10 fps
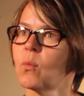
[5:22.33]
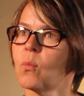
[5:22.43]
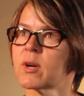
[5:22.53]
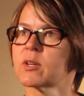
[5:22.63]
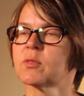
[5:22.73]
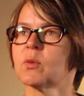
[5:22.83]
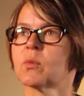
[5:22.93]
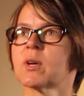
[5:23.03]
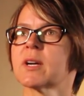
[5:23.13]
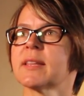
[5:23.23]
wonderful
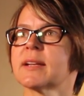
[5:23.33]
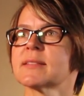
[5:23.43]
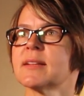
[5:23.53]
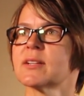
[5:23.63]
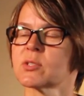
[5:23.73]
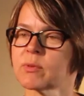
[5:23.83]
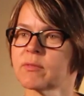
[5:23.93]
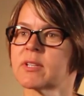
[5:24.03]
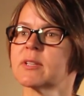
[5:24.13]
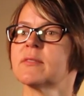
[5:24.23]
work that is not
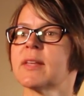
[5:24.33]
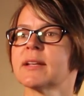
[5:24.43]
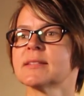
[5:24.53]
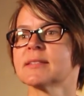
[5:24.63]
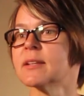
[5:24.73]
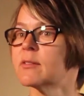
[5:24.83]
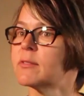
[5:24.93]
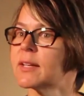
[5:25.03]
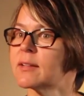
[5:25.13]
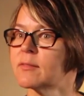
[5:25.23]
derivative, that is
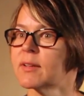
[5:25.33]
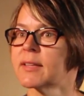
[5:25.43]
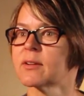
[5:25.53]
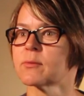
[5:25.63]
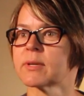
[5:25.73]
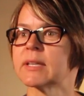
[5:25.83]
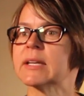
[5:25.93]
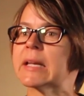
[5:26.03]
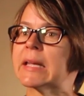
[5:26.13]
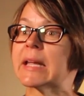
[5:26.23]
innovative, and that really
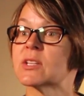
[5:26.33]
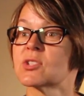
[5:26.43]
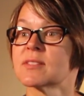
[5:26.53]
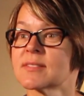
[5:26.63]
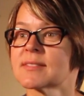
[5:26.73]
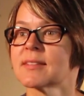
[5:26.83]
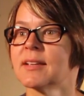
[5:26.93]
engages